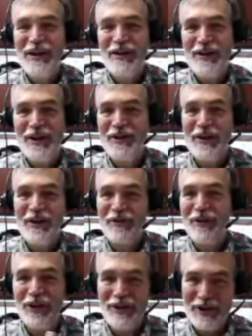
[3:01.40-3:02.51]
that are
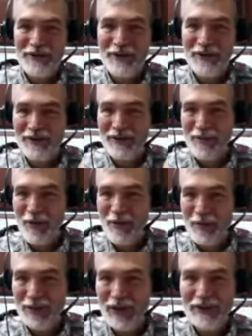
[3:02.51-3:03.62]
very different from one
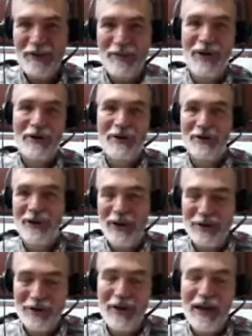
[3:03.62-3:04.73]
place compared to the
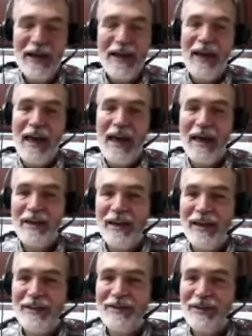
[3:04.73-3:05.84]
other. And
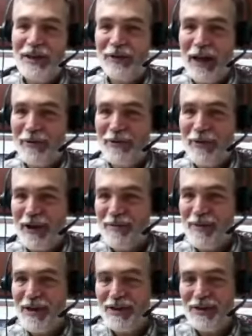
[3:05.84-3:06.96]
in general, I would
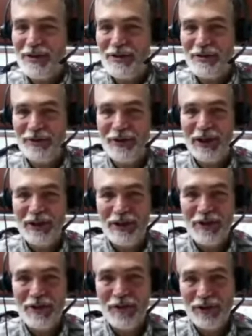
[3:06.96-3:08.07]
recommend that you look at the
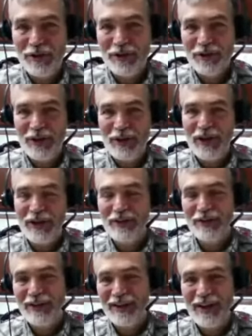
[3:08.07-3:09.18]
University of
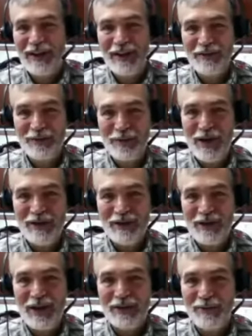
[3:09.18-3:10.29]
Sydney's information
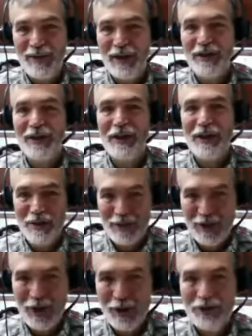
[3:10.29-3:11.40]
as being
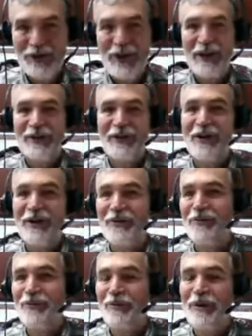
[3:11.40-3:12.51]
the gold standard on
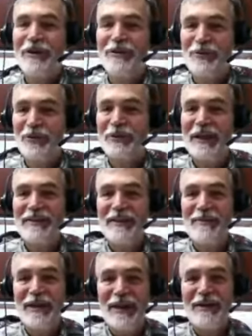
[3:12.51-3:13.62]
what is the real
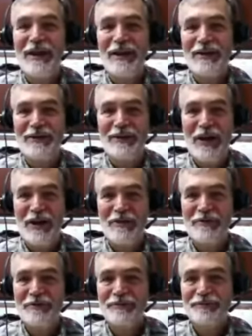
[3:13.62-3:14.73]
glycemic index
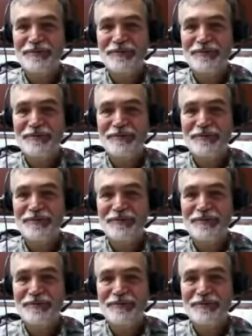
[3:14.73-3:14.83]
of